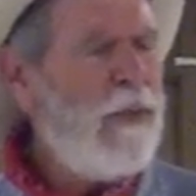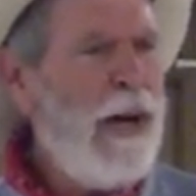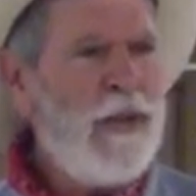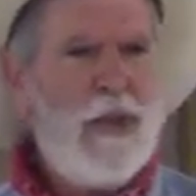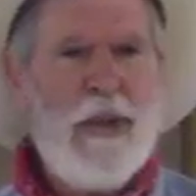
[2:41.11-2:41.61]

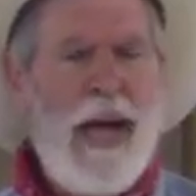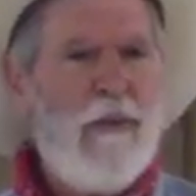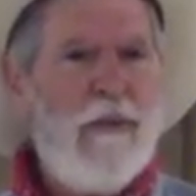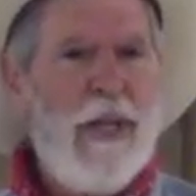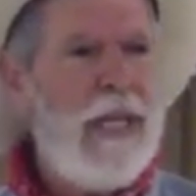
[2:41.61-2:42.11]
Well, sir,
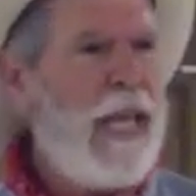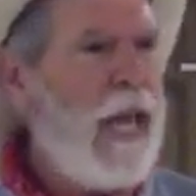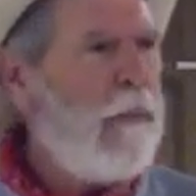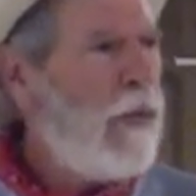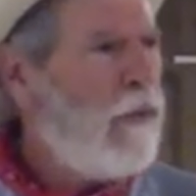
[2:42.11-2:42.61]
that really
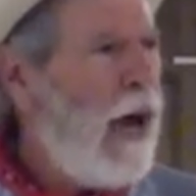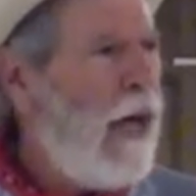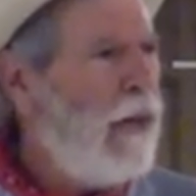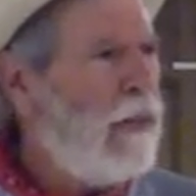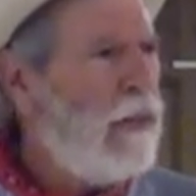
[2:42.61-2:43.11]
can't be
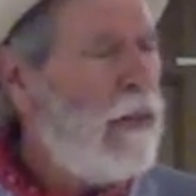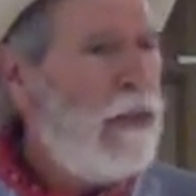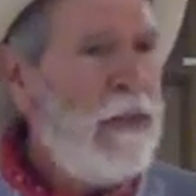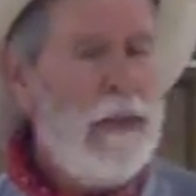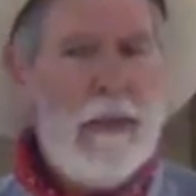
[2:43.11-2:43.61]
right.
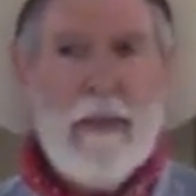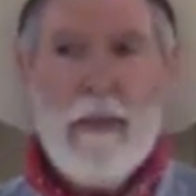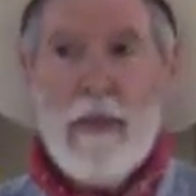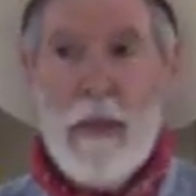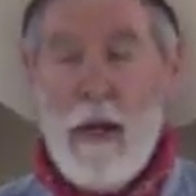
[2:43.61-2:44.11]

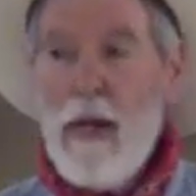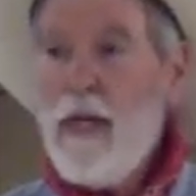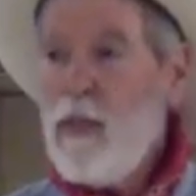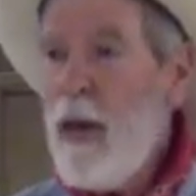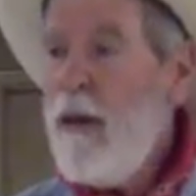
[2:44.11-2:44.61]
Oh,
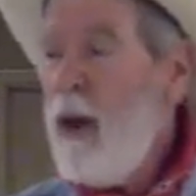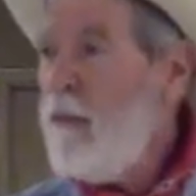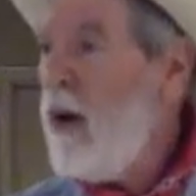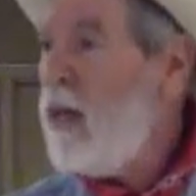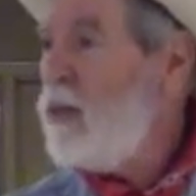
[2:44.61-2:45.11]
yes, ma'am,
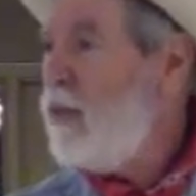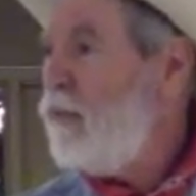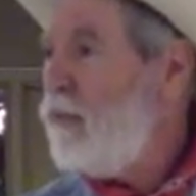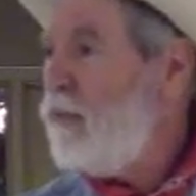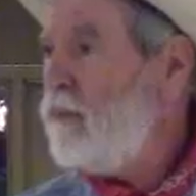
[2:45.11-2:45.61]
I'm
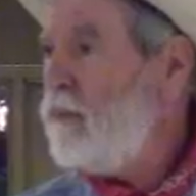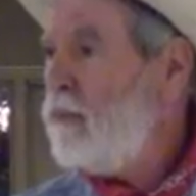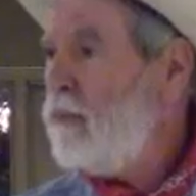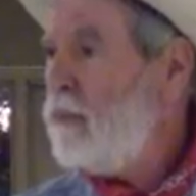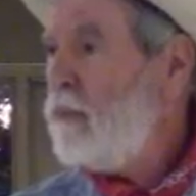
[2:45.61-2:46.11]
positive.
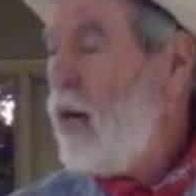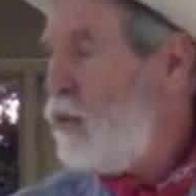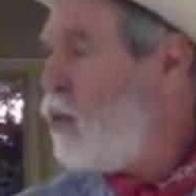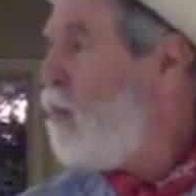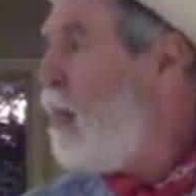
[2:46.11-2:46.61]

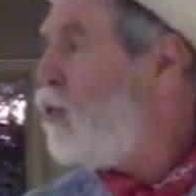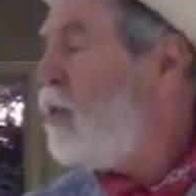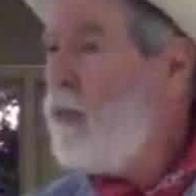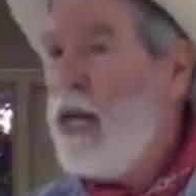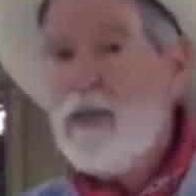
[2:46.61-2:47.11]
I just
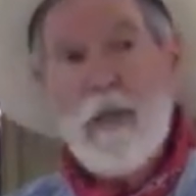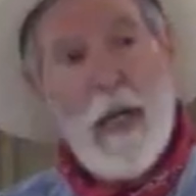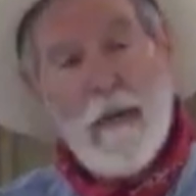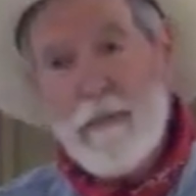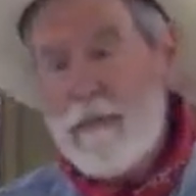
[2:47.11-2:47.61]
measured them last
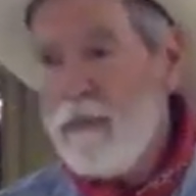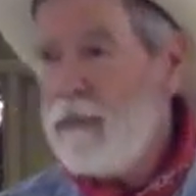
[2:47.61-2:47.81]
night.